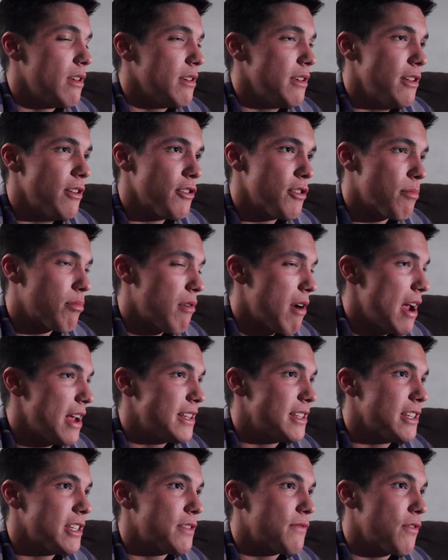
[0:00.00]
the
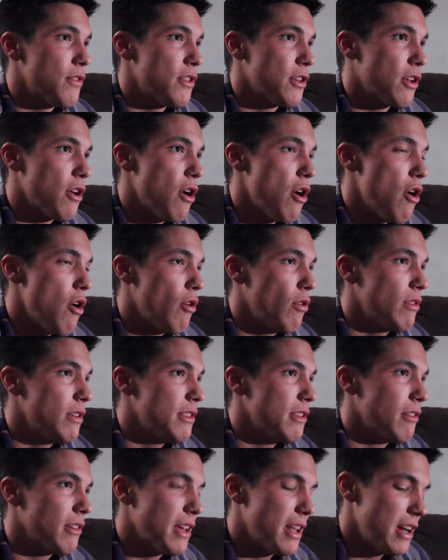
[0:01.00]
price is for the cajon,
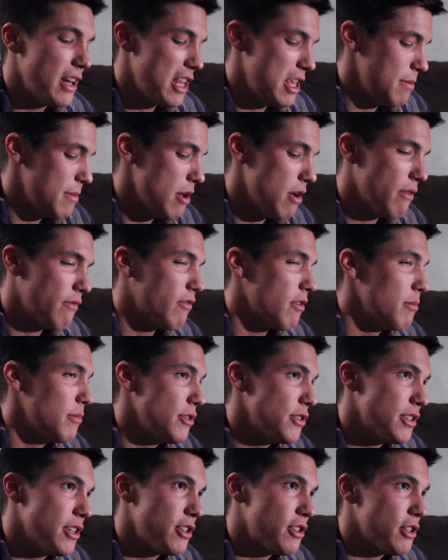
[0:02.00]
and they'll get an email from
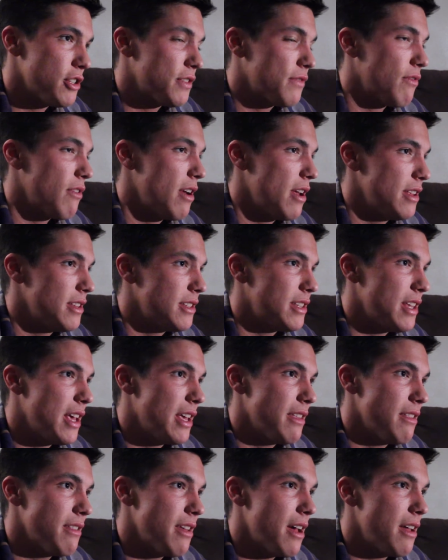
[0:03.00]
Musician's Friend
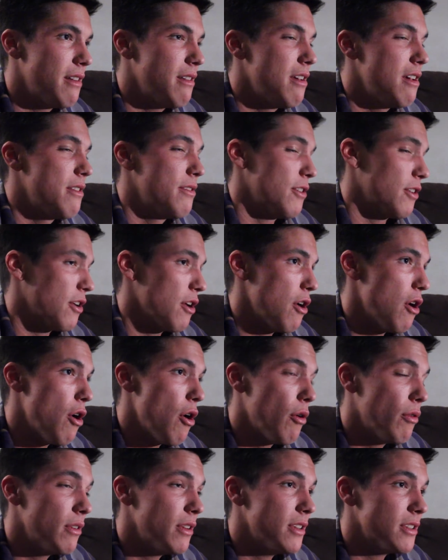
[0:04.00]
saying that their
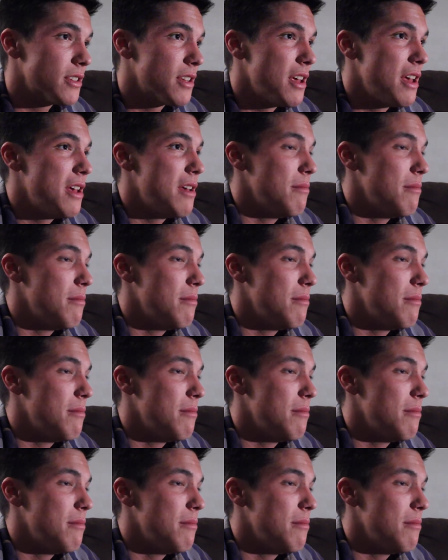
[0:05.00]
cajon is